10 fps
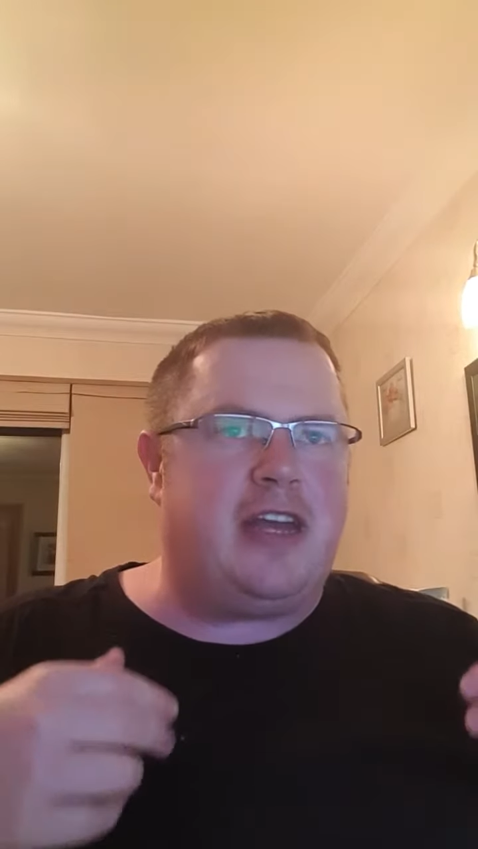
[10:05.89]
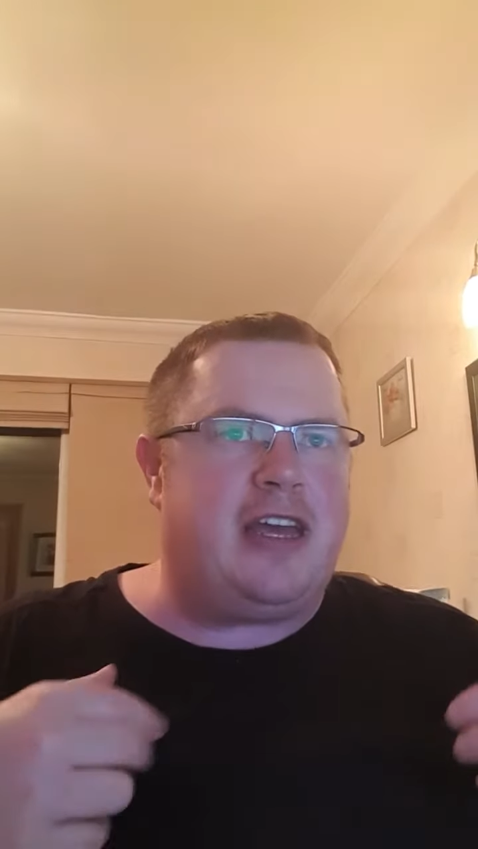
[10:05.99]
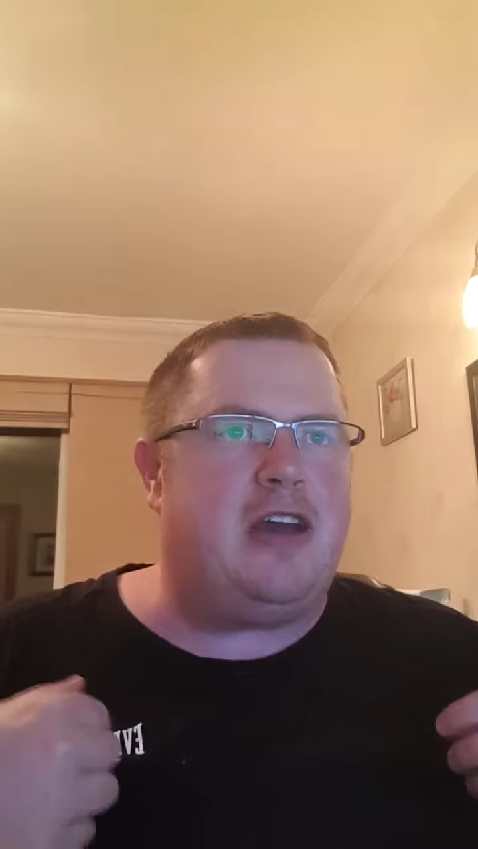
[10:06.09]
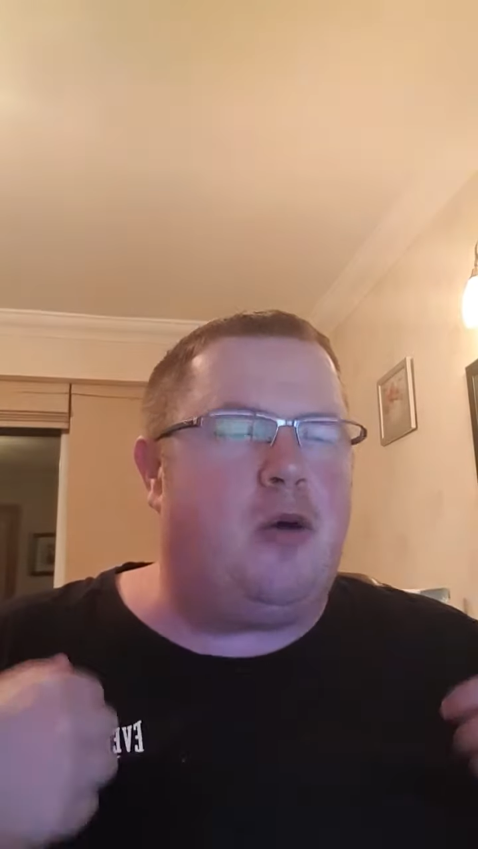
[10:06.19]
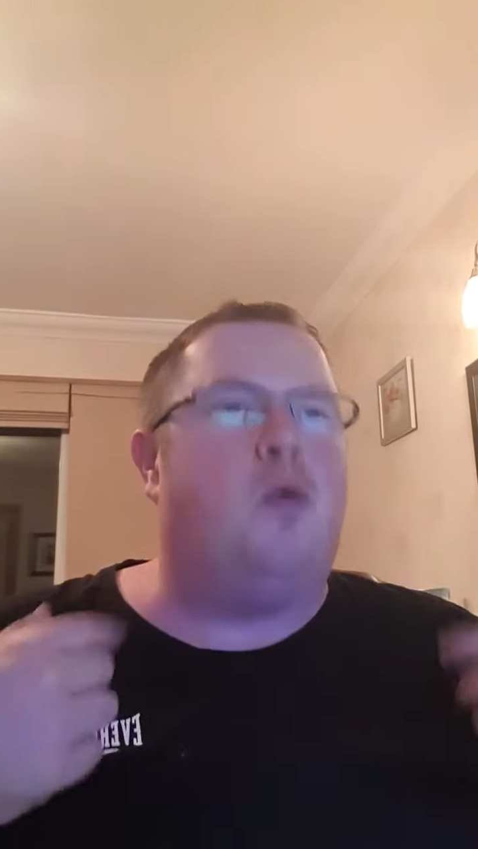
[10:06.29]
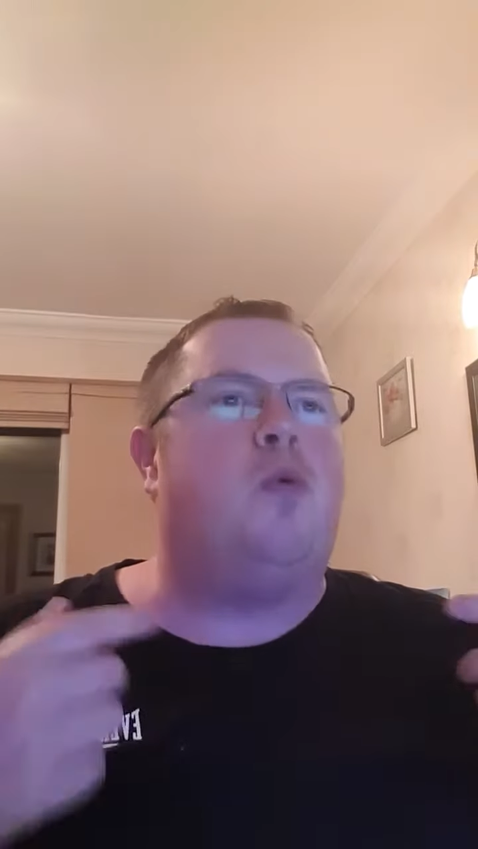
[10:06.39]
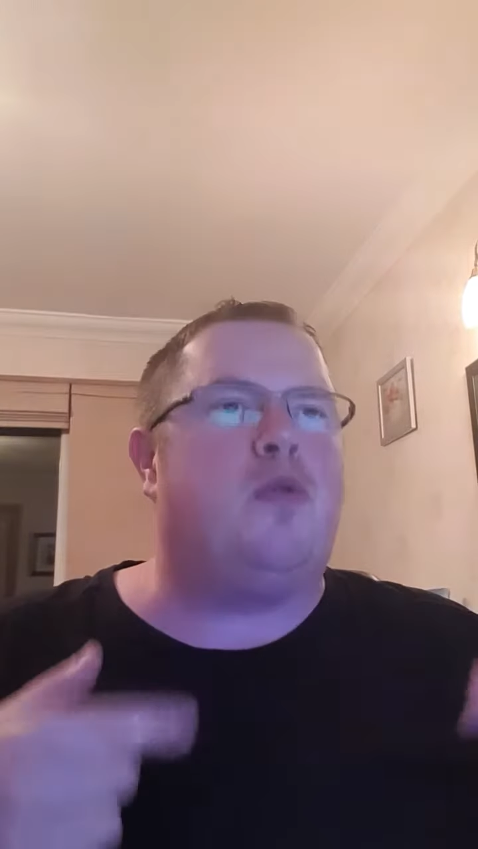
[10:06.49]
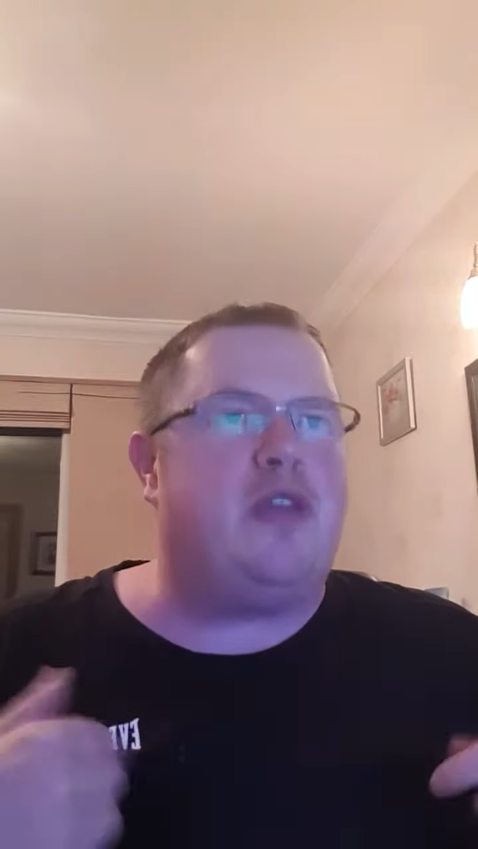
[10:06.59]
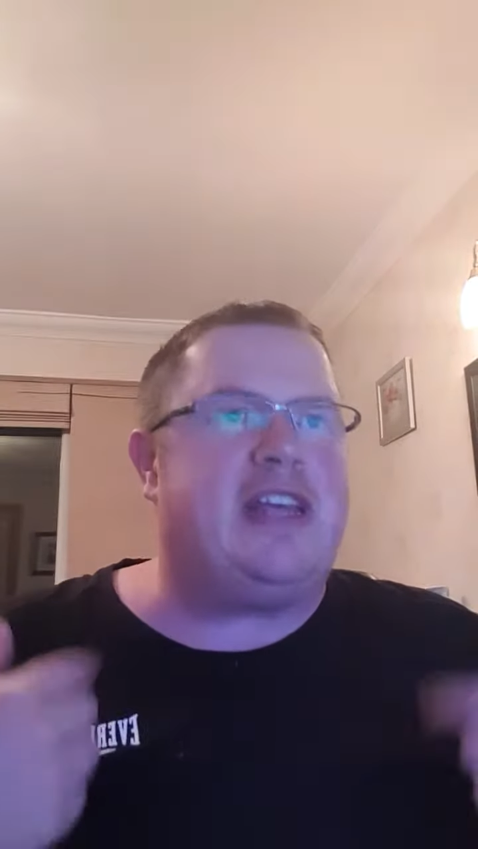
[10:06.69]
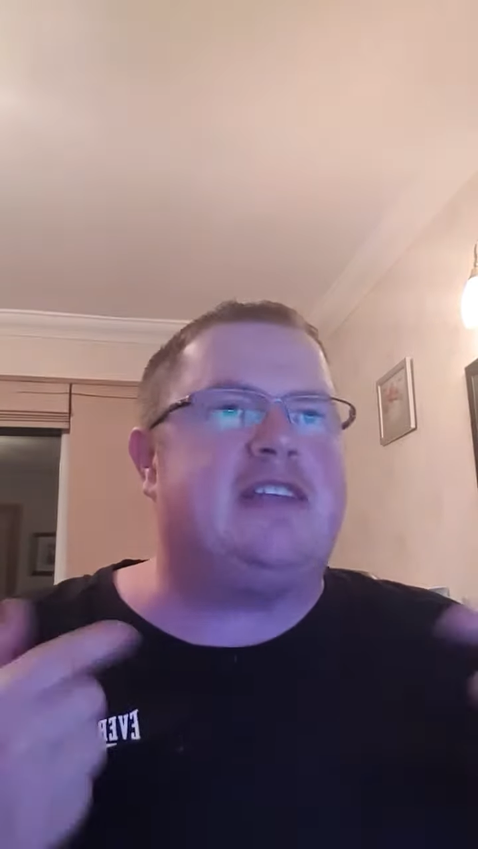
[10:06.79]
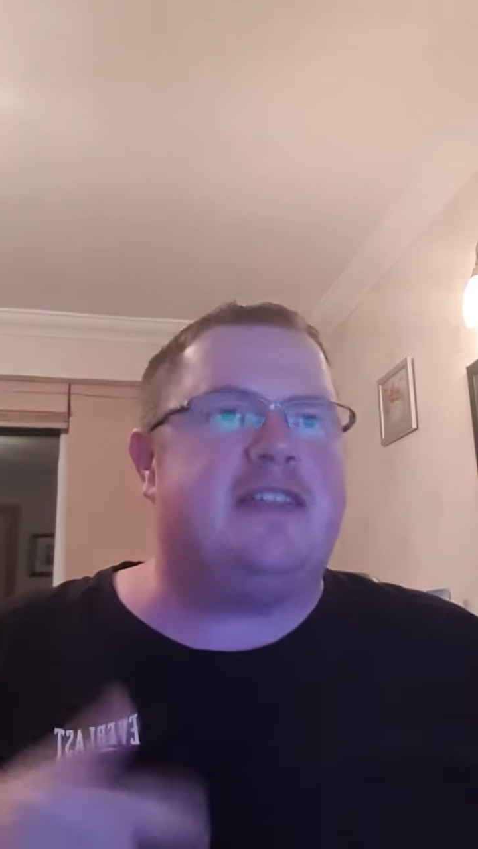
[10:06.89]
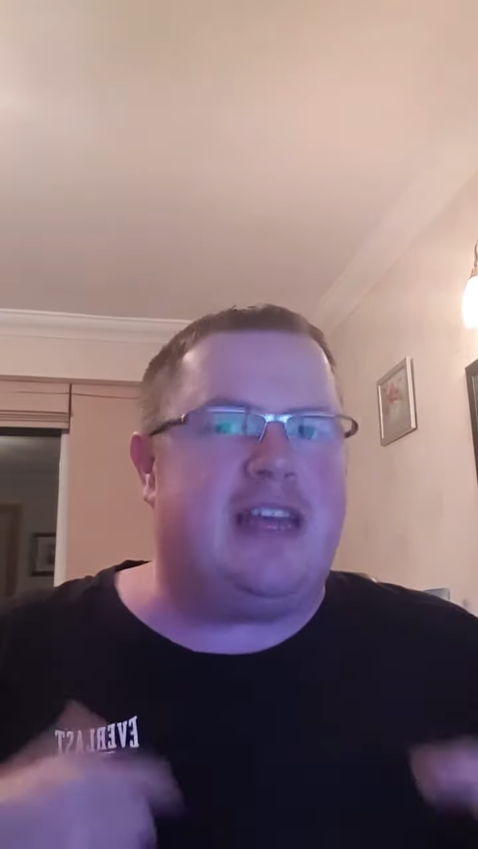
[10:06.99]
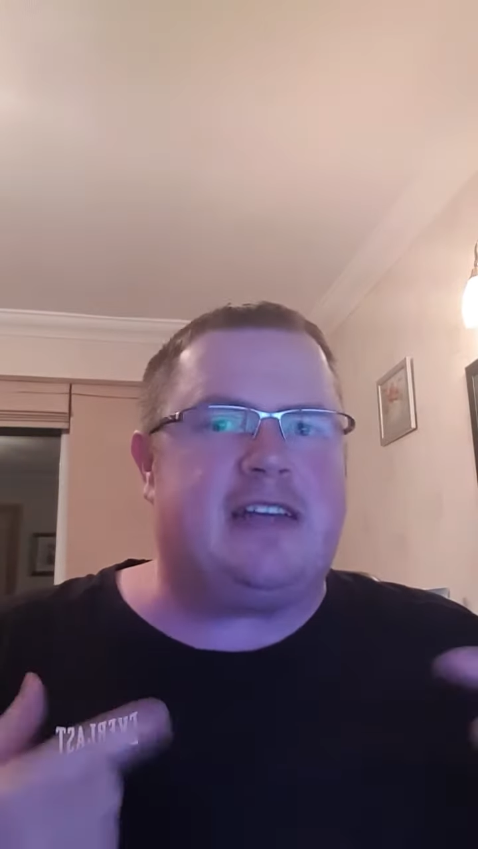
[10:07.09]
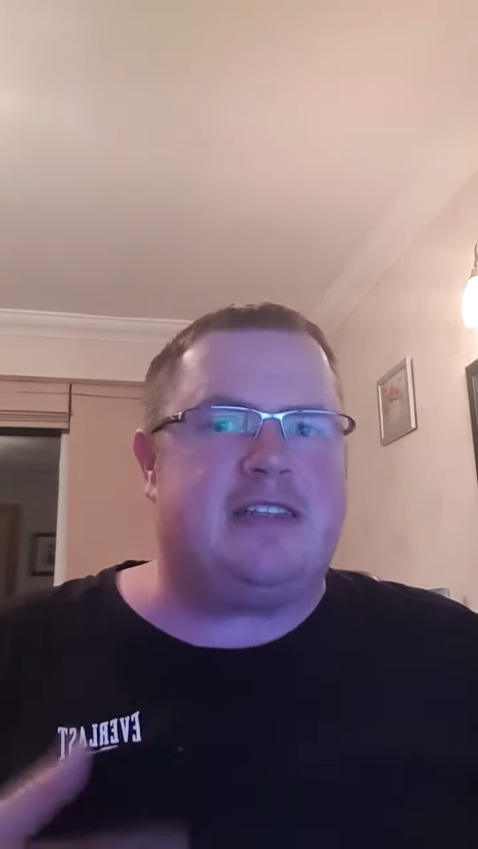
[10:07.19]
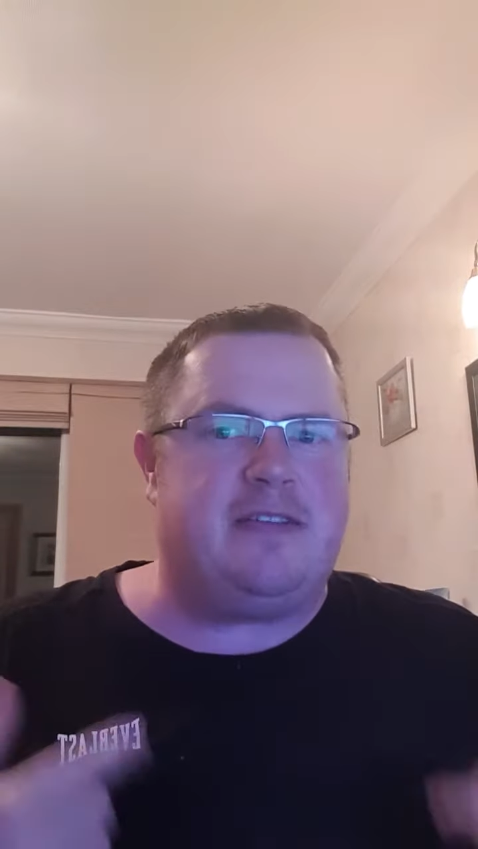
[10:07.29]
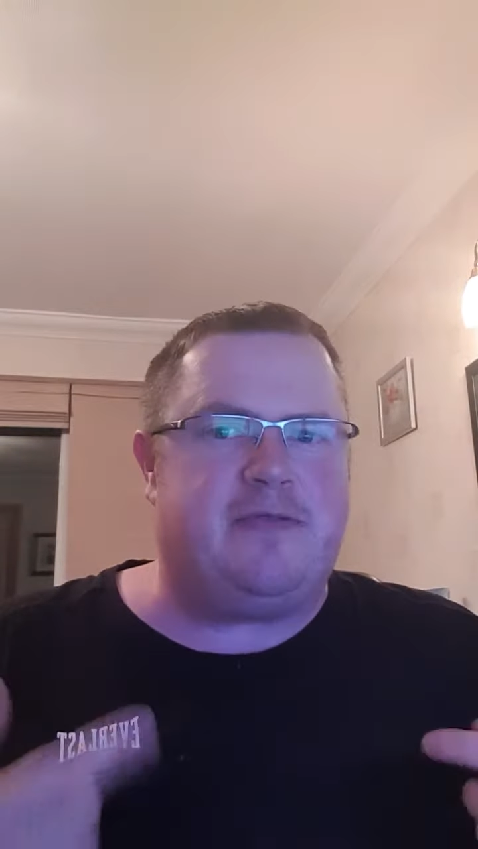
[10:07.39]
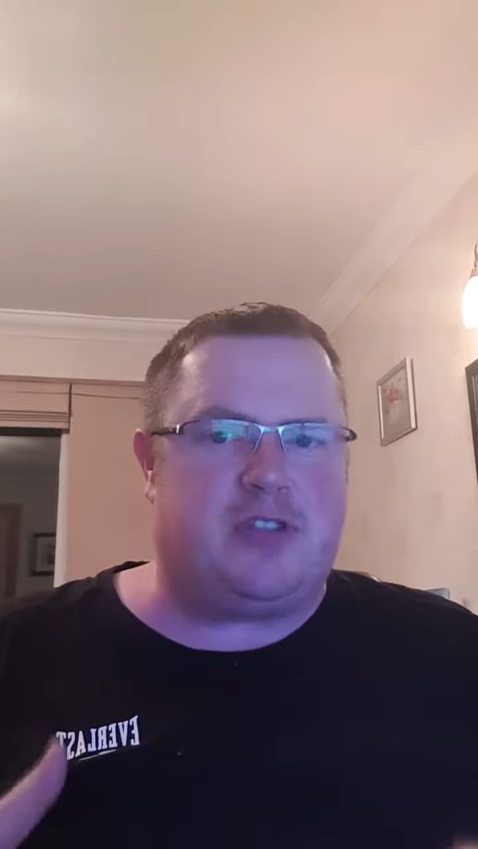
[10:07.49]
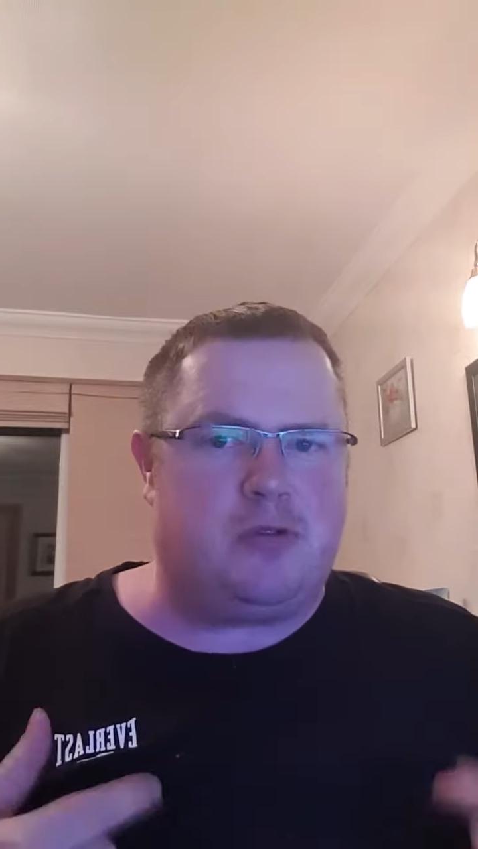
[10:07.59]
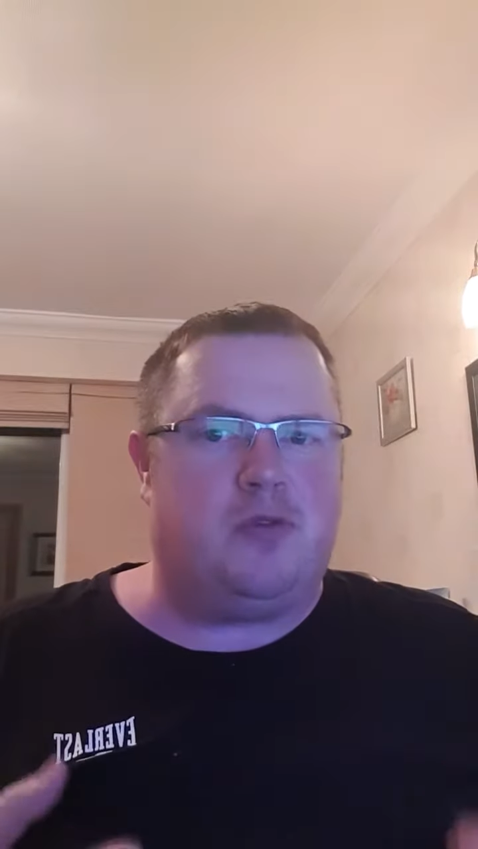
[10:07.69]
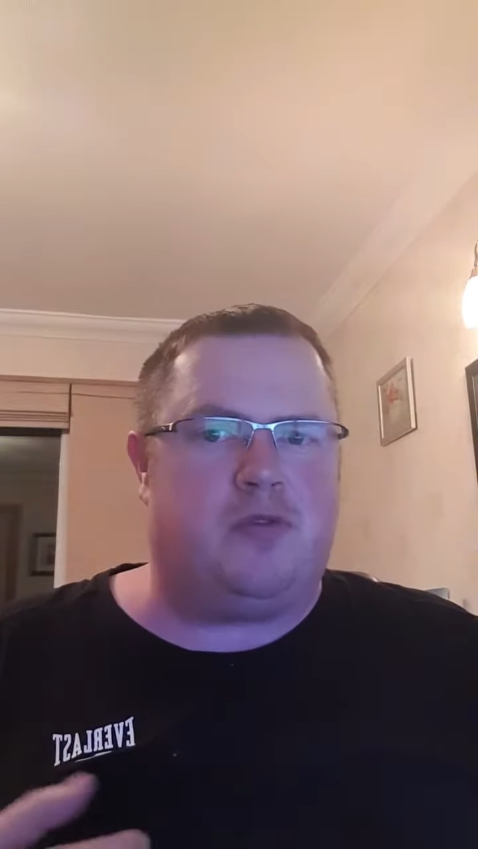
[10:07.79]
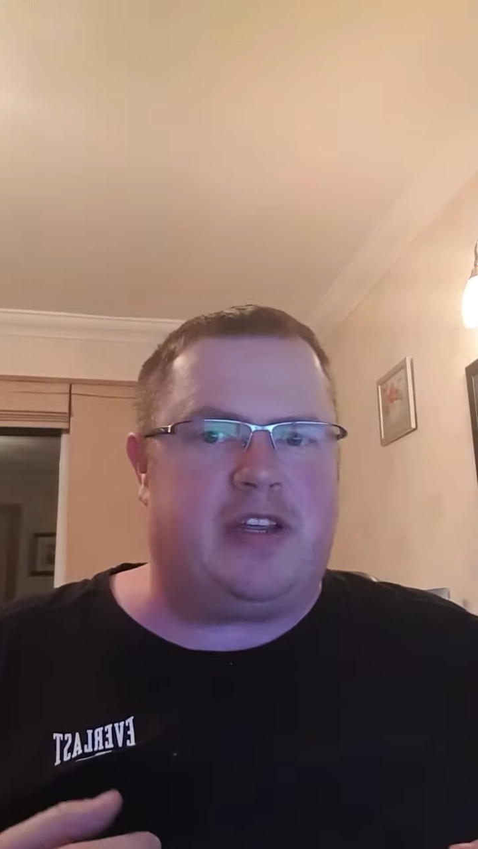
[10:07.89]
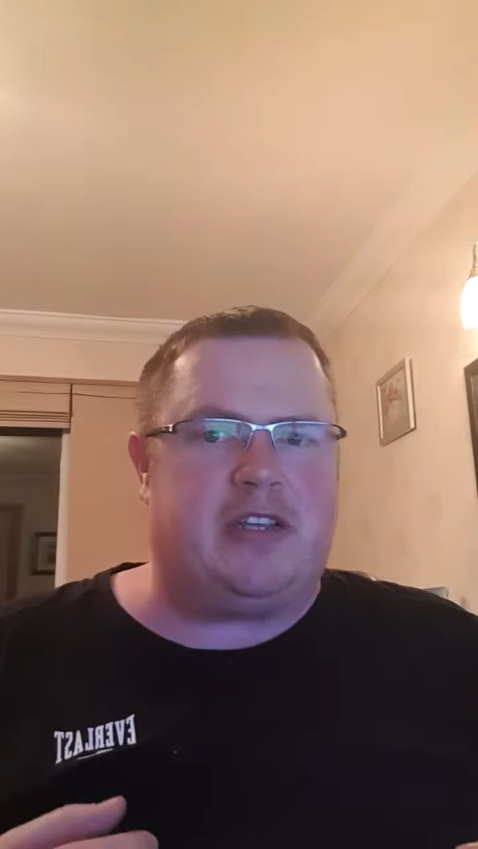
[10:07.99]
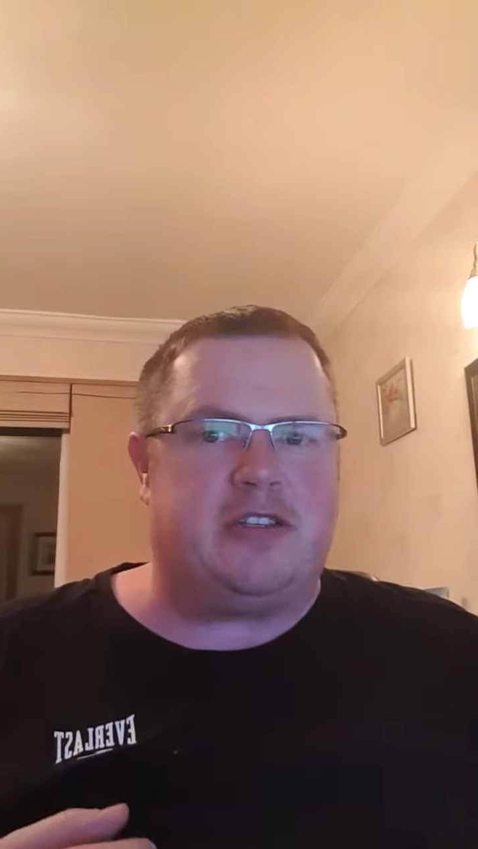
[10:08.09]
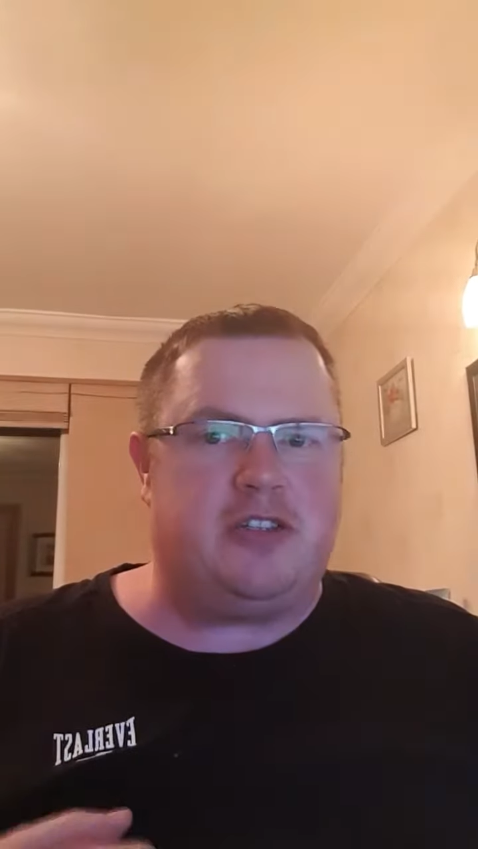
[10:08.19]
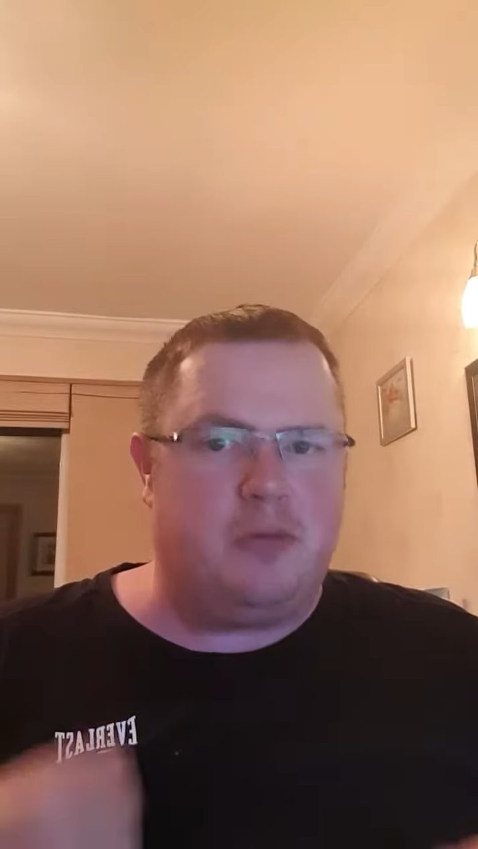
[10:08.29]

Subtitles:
hear all these negative stories.